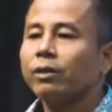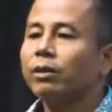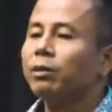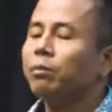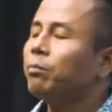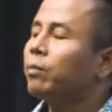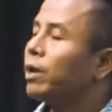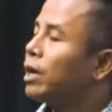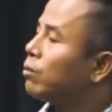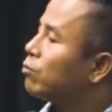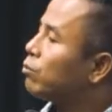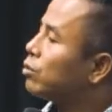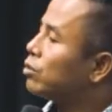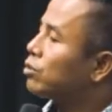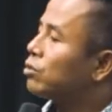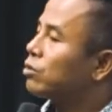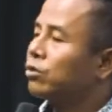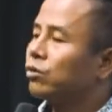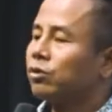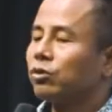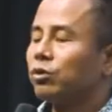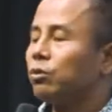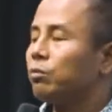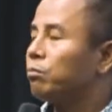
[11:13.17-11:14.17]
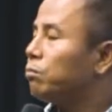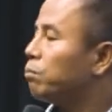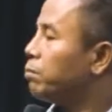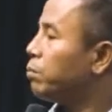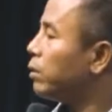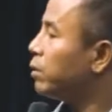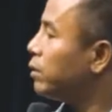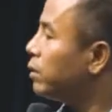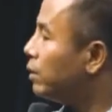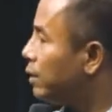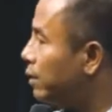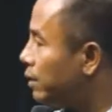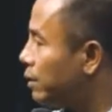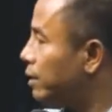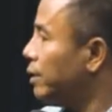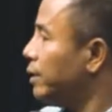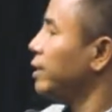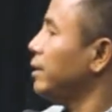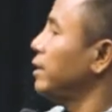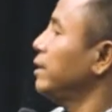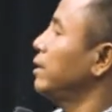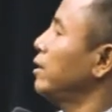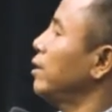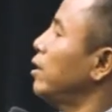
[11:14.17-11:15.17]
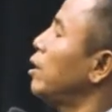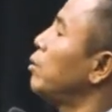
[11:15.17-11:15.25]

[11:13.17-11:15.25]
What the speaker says: The man was completely